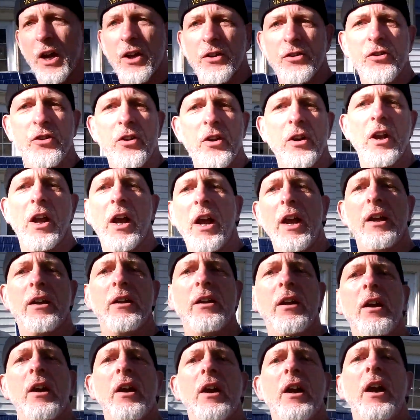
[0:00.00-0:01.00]
Custer
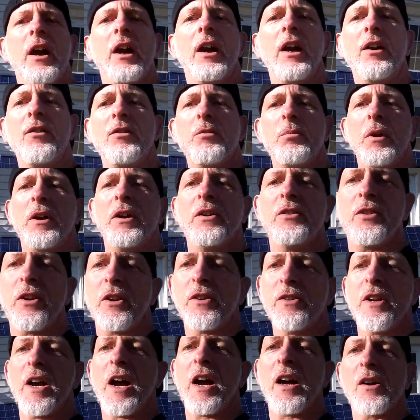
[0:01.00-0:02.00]
Lake, and everybody said,
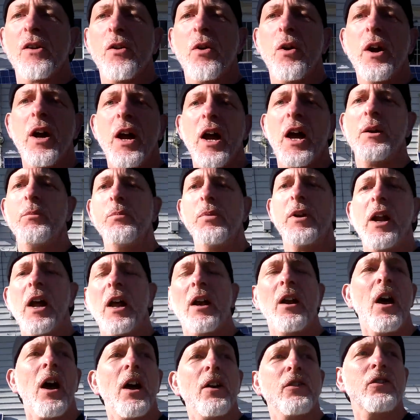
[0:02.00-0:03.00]
yeah, go ahead. But I
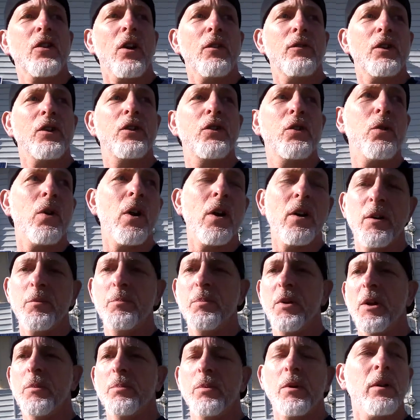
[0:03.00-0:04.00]
lost over 200
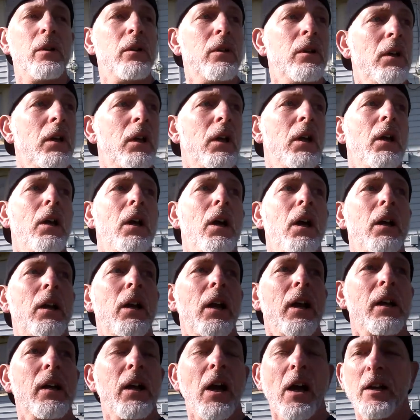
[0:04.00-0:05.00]
people, and
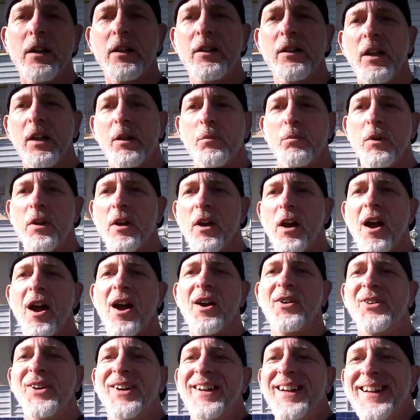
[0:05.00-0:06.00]
that kind of ticked me
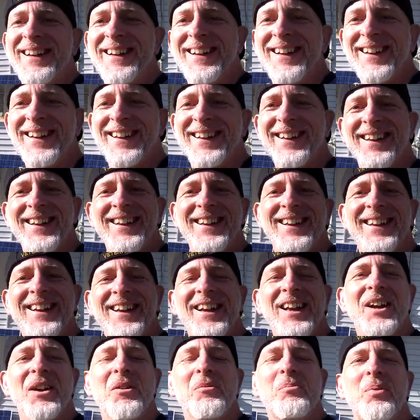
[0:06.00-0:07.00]
off.
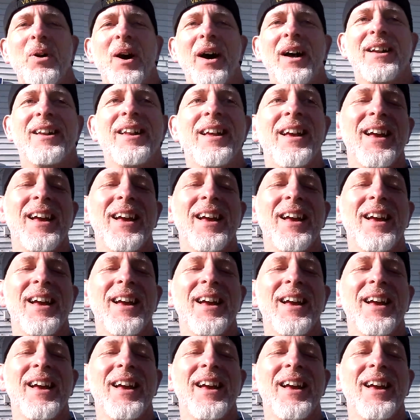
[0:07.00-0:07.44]
But